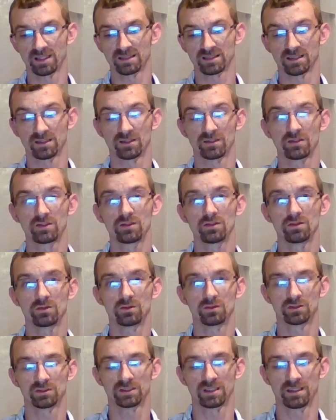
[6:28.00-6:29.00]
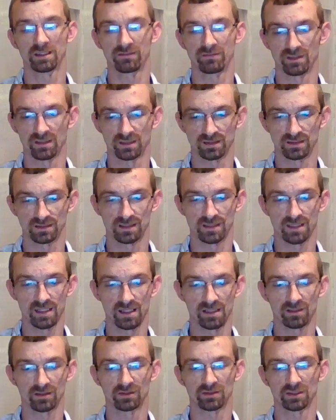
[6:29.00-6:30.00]
a huge savings
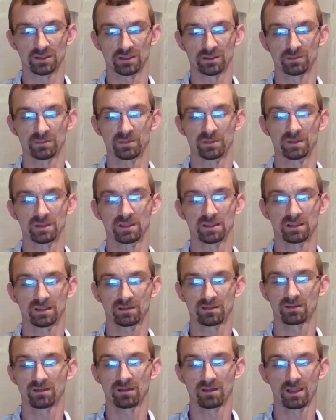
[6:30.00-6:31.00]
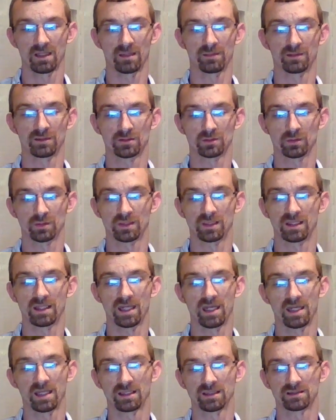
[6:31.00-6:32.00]
there.
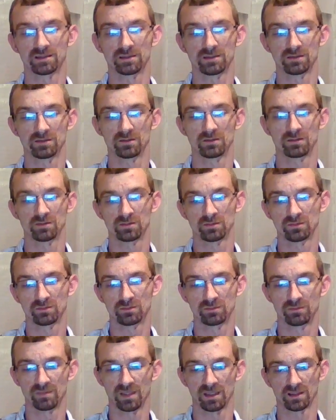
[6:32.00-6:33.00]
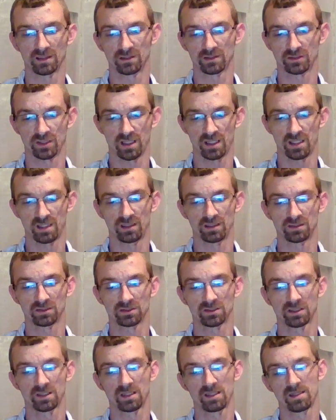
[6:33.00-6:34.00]
28 to make the
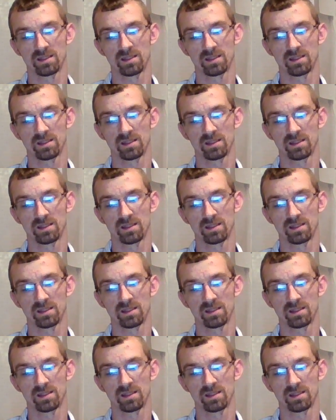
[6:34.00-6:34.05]
change.